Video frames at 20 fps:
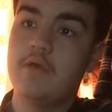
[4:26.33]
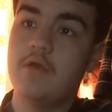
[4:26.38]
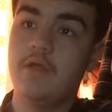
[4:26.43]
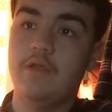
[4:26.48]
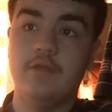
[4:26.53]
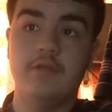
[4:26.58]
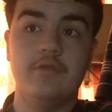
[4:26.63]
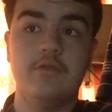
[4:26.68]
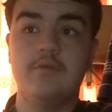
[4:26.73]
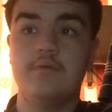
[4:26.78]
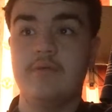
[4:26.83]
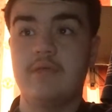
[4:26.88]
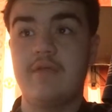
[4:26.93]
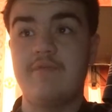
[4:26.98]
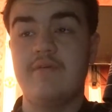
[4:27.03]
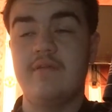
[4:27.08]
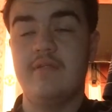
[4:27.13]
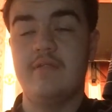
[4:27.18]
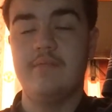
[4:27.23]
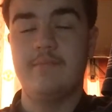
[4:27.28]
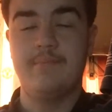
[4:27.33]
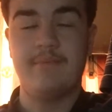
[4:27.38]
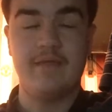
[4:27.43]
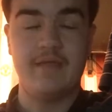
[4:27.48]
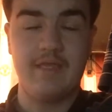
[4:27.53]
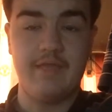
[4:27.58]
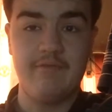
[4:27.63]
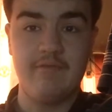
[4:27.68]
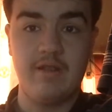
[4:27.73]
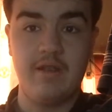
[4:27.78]
And give it,
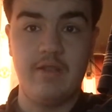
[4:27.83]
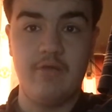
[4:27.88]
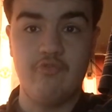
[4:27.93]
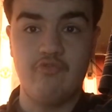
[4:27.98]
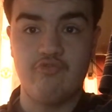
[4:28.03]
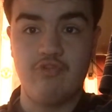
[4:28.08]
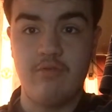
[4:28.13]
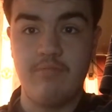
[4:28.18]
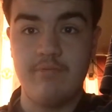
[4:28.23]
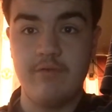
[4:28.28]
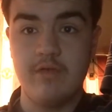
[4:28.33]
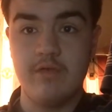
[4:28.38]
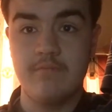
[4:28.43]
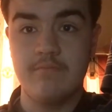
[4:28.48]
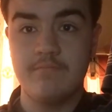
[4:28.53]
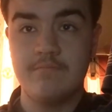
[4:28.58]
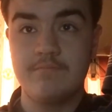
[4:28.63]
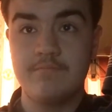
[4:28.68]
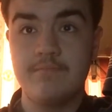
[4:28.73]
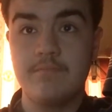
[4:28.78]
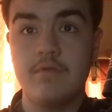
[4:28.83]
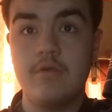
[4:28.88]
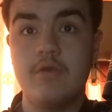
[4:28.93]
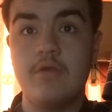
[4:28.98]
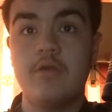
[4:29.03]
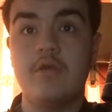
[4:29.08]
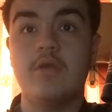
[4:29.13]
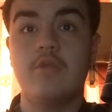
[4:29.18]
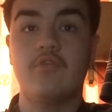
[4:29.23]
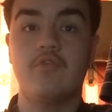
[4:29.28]
being given a little tribute.
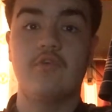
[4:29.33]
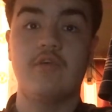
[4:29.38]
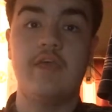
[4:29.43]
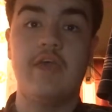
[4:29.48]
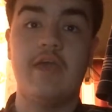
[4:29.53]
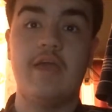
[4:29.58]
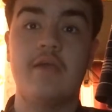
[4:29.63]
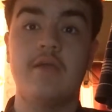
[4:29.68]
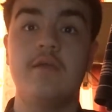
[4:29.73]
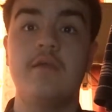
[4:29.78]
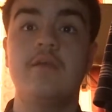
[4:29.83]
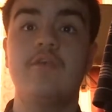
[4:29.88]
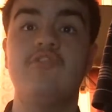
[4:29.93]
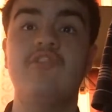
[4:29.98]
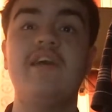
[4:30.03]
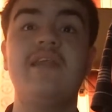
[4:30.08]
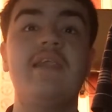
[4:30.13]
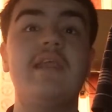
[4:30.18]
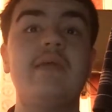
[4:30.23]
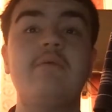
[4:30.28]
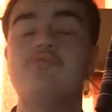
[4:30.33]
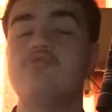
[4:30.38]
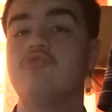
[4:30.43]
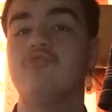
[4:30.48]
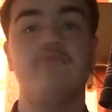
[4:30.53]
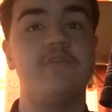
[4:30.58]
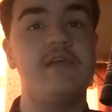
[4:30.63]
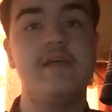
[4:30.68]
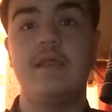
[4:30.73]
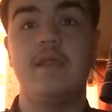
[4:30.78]
So, yeah. Stan Lee was a
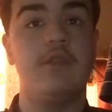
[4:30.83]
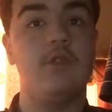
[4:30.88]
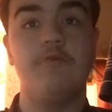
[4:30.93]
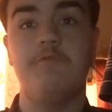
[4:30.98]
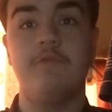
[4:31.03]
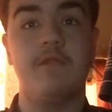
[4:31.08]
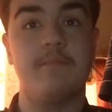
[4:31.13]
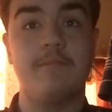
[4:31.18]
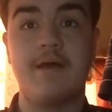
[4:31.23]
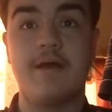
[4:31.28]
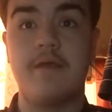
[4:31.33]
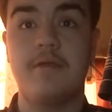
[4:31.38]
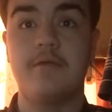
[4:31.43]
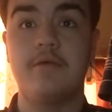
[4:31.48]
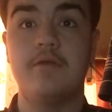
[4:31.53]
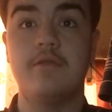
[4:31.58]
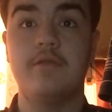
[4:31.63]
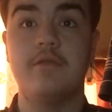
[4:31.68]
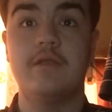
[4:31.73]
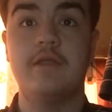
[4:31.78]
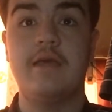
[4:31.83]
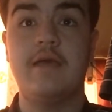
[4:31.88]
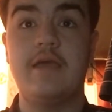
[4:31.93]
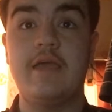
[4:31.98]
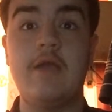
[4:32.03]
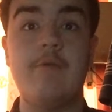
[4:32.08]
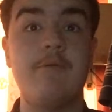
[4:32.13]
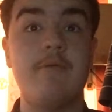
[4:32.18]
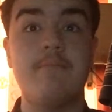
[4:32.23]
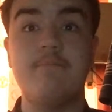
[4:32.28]
really lovely man, and uh,
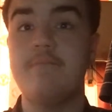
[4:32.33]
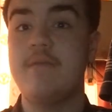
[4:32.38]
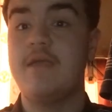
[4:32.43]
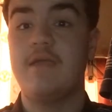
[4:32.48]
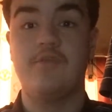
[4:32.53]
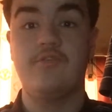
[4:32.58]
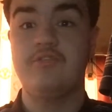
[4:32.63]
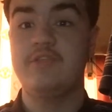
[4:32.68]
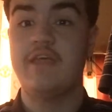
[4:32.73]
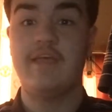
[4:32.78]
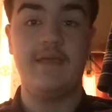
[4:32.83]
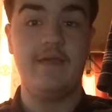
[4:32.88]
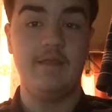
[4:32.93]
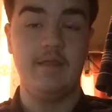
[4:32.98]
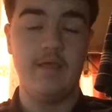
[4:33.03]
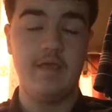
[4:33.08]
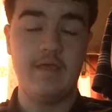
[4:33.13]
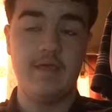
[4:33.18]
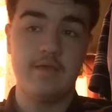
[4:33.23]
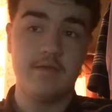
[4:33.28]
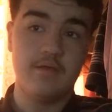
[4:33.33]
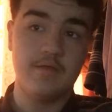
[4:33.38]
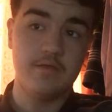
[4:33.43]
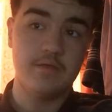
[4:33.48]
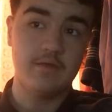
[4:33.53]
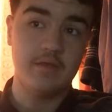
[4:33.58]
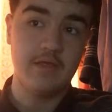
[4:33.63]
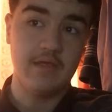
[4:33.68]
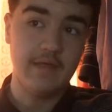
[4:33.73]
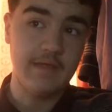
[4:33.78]
he'll be missed dearly.
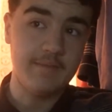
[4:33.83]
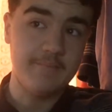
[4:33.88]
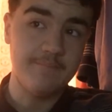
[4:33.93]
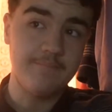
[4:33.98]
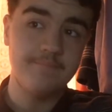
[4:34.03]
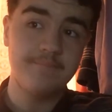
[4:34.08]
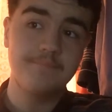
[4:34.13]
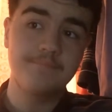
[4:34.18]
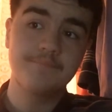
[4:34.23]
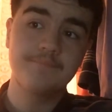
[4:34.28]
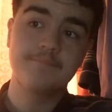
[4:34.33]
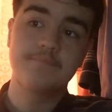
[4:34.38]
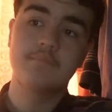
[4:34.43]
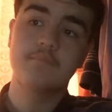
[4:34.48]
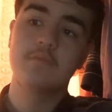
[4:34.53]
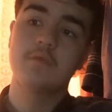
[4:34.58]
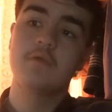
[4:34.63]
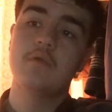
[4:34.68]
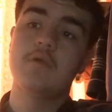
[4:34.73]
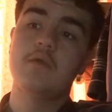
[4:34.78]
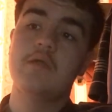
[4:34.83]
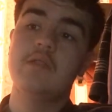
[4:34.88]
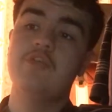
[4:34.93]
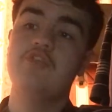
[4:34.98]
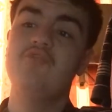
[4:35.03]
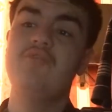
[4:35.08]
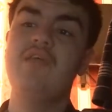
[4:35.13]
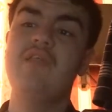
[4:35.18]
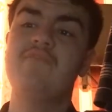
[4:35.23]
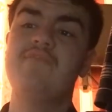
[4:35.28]
And um,
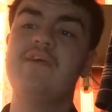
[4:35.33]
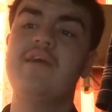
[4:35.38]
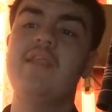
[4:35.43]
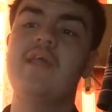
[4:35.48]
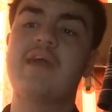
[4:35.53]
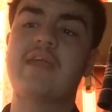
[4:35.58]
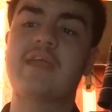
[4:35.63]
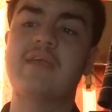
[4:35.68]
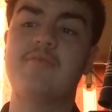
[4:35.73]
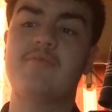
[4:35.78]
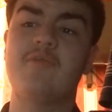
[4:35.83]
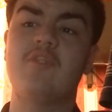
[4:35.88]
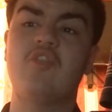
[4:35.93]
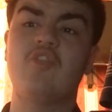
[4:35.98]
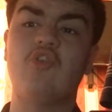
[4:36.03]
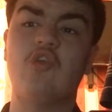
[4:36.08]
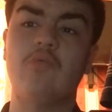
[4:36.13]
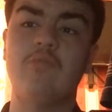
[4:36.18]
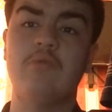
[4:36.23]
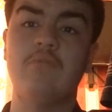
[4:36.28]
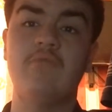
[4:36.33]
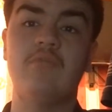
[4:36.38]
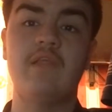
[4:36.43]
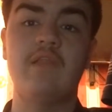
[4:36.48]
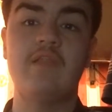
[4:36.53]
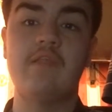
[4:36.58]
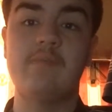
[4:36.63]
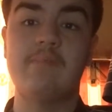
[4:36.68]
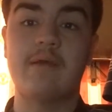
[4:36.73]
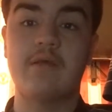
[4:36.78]
doesn't really feel like it's been two months
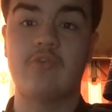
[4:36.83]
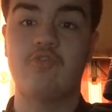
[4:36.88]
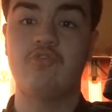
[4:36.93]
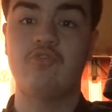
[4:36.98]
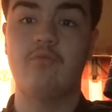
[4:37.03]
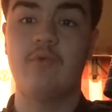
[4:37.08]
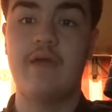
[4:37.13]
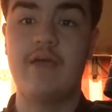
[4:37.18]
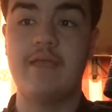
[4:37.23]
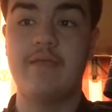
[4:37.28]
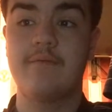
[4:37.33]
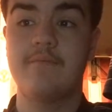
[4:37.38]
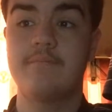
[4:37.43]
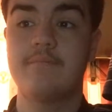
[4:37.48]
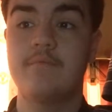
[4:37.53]
since he passed away.